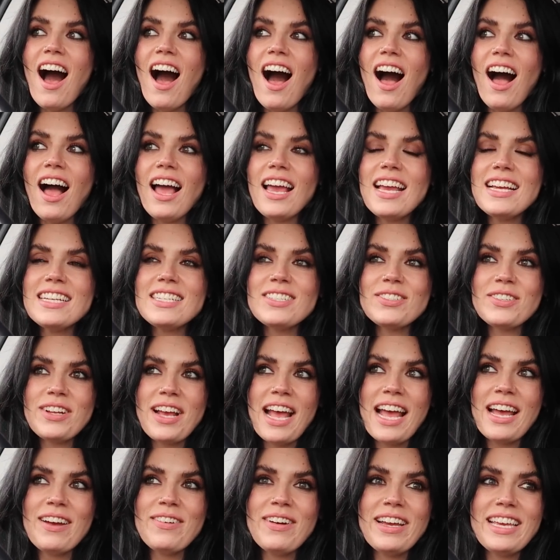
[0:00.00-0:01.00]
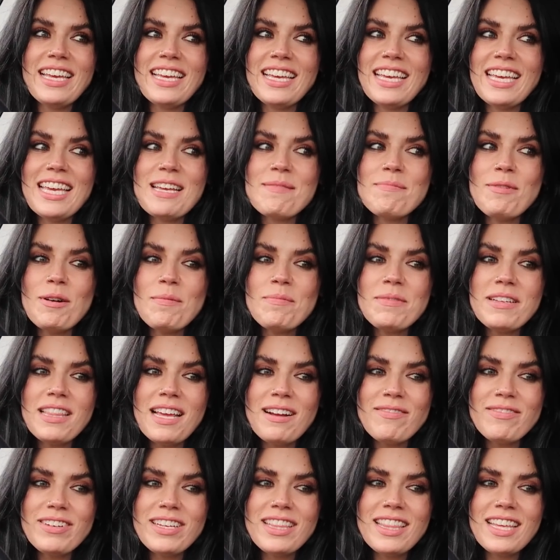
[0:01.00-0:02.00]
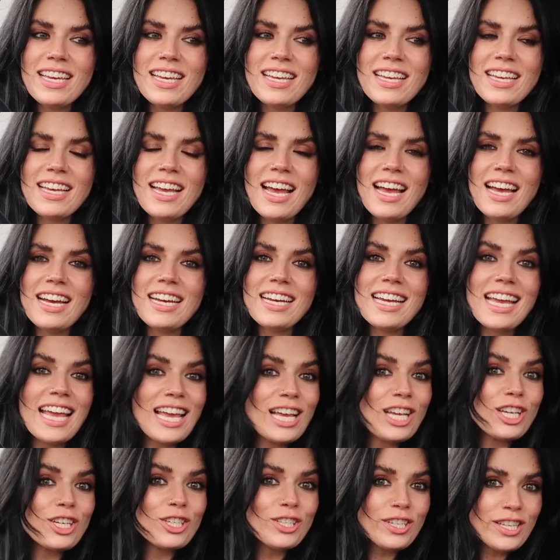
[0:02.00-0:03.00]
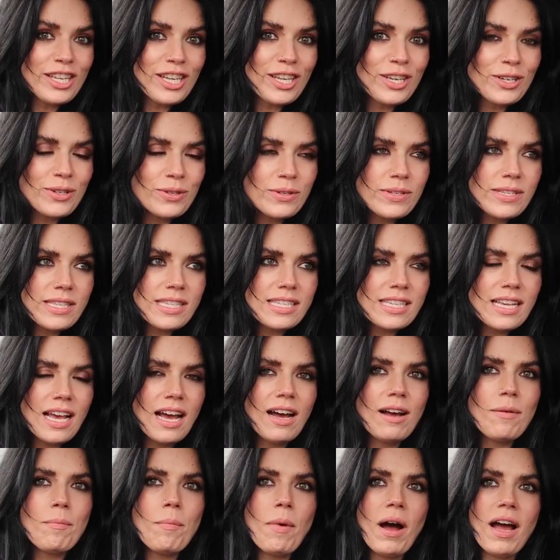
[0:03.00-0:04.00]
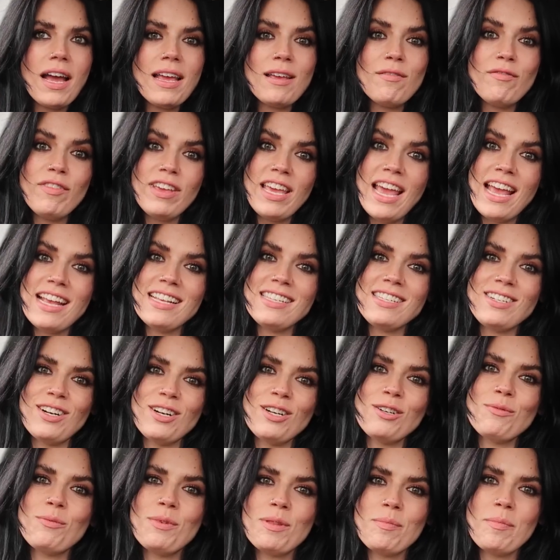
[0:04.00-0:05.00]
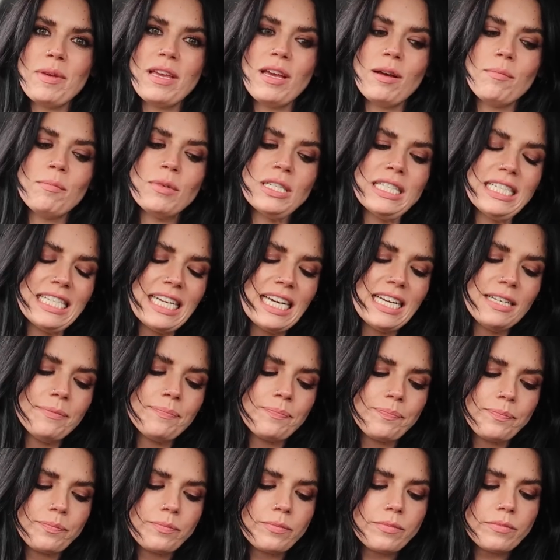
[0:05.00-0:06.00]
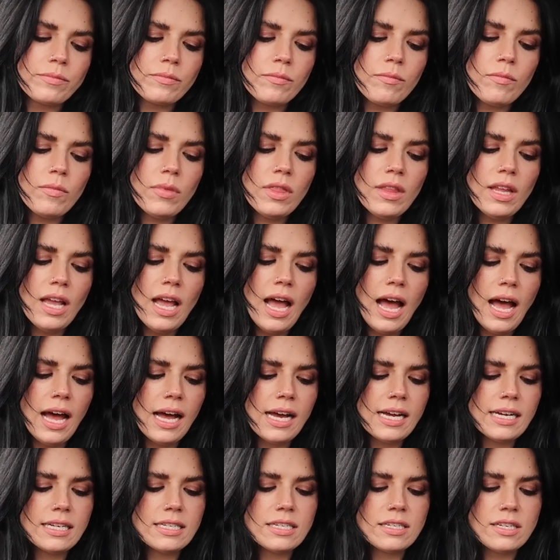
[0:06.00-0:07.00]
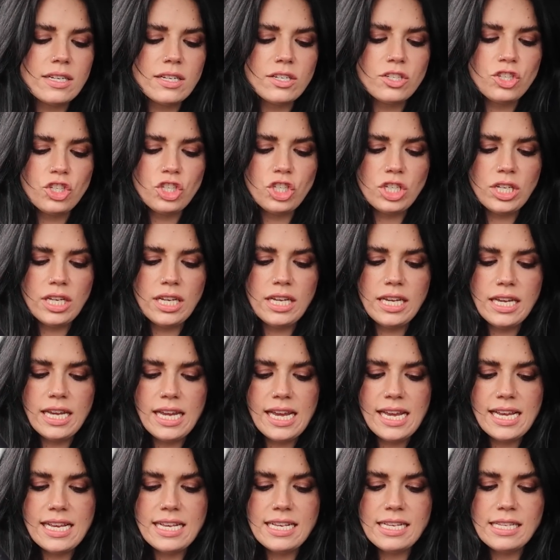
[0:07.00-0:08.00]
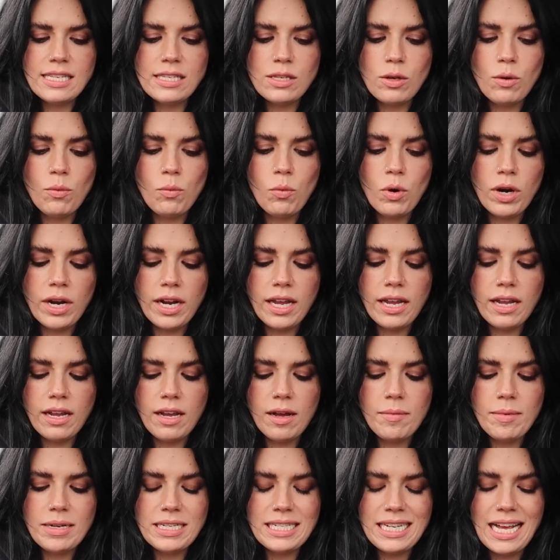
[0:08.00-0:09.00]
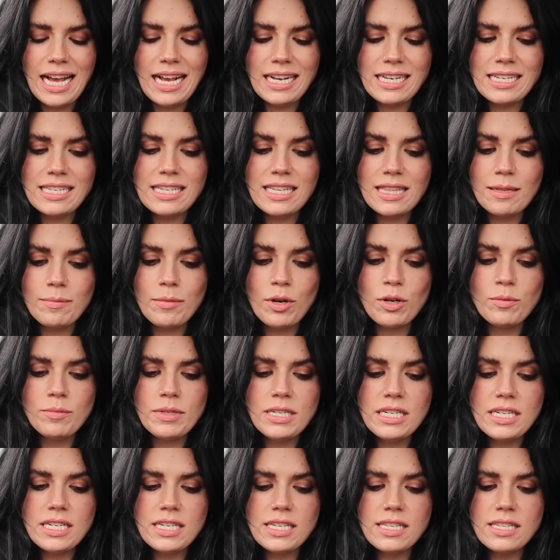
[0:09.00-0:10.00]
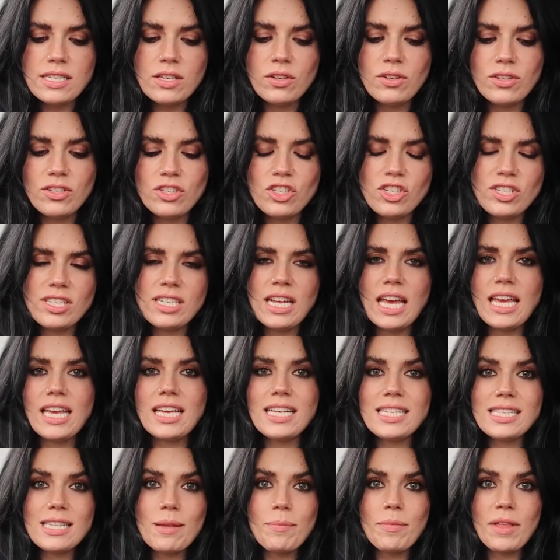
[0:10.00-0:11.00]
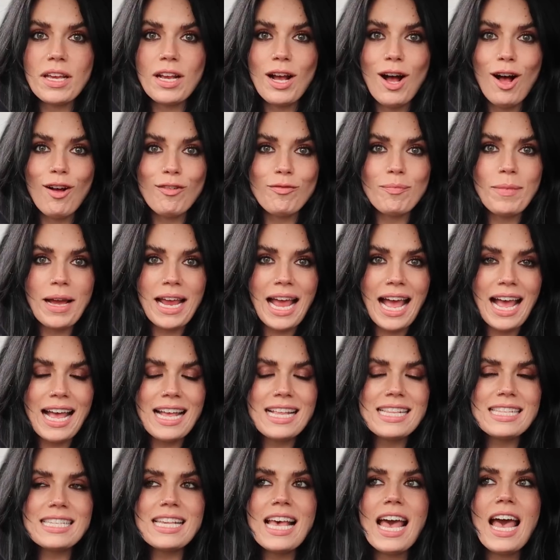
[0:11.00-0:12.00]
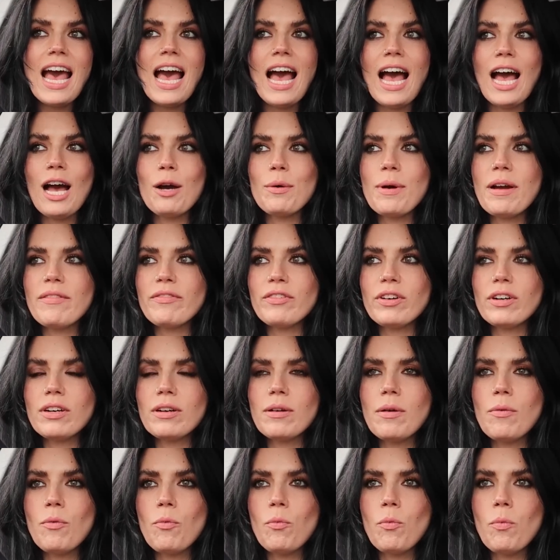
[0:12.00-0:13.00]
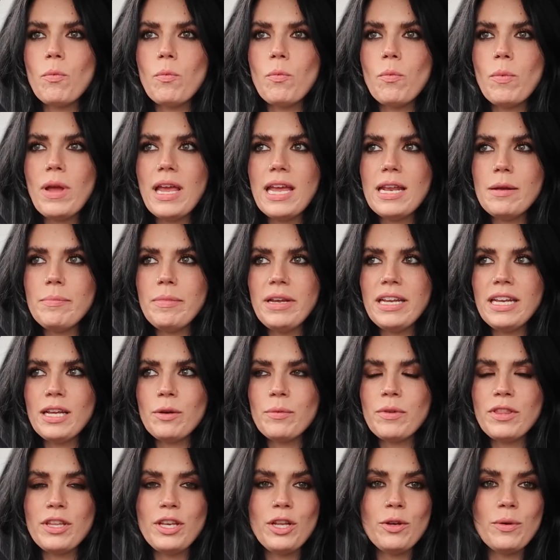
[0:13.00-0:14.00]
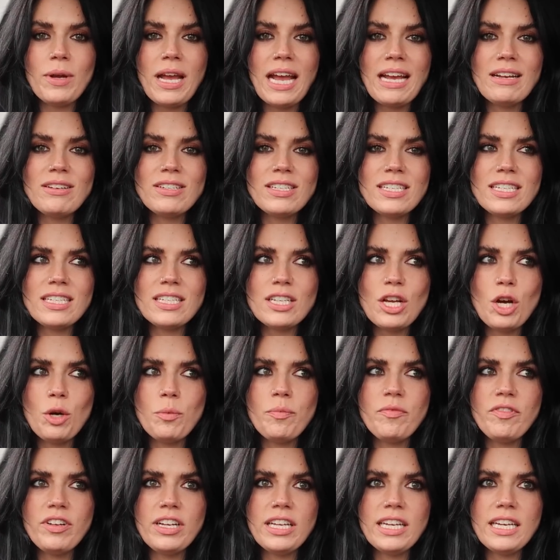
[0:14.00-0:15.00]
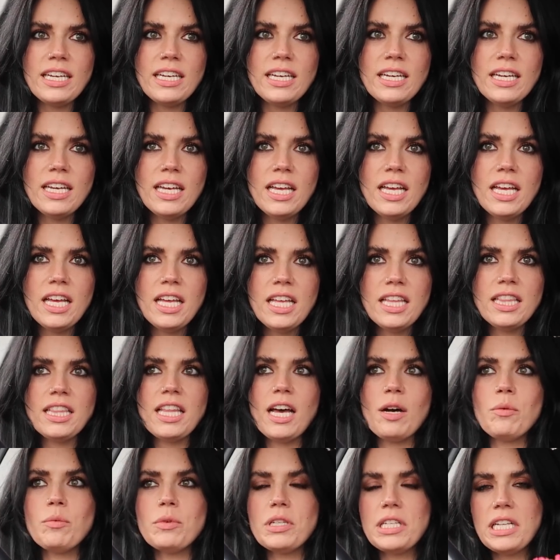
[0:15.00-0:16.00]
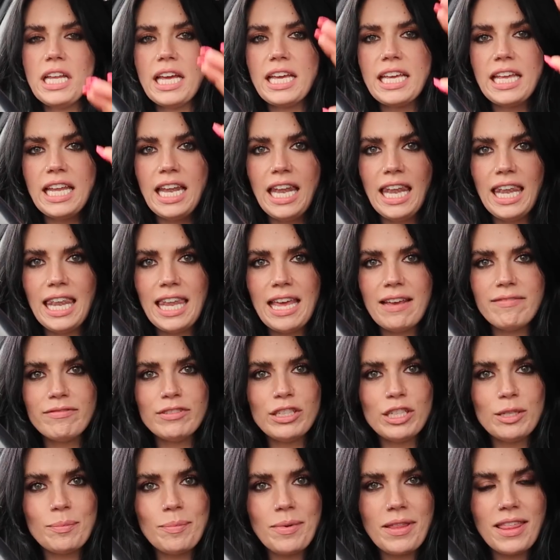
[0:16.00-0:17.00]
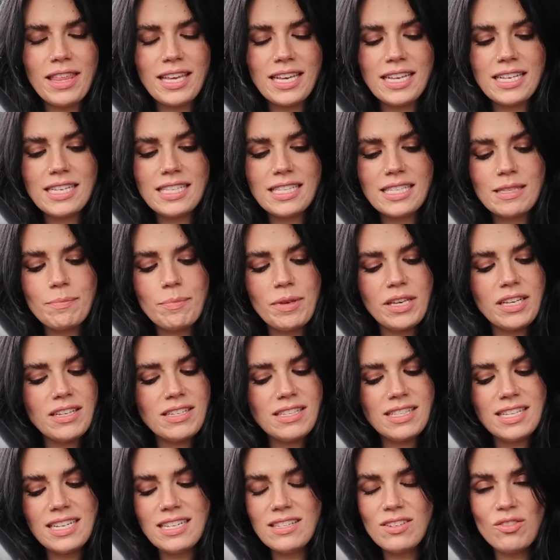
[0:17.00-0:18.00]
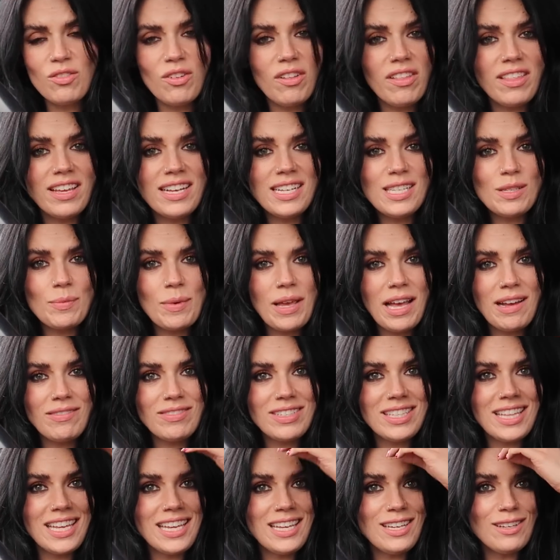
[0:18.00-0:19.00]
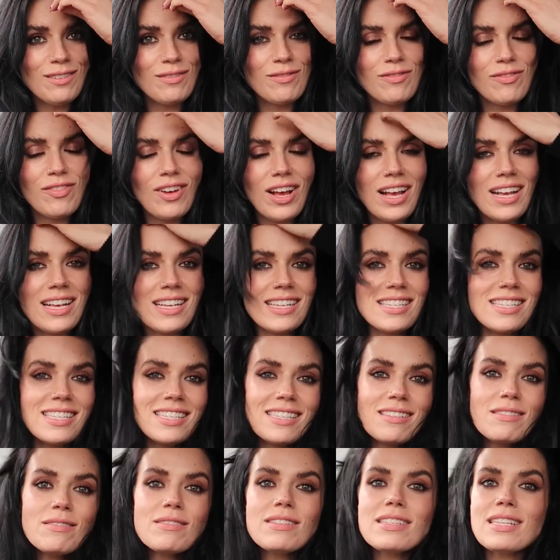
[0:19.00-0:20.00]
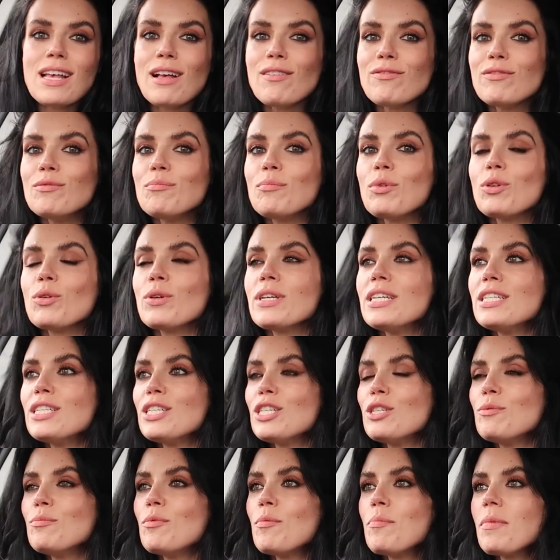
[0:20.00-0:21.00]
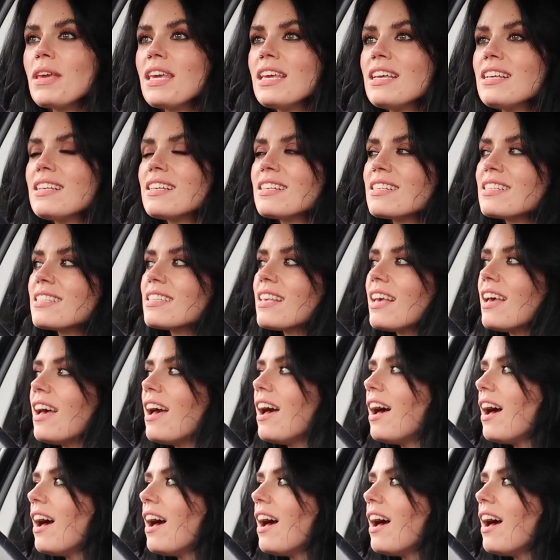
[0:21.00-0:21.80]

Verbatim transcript: I don't know how I can keep up with everything. In good news, my VA started with me on Monday and she is working on my tax at the moment, so it's just taking something off my hands. However, in meeting with a new accountant, hopefully that will like level up things, because these are all things we have to think of as self-employed human beings.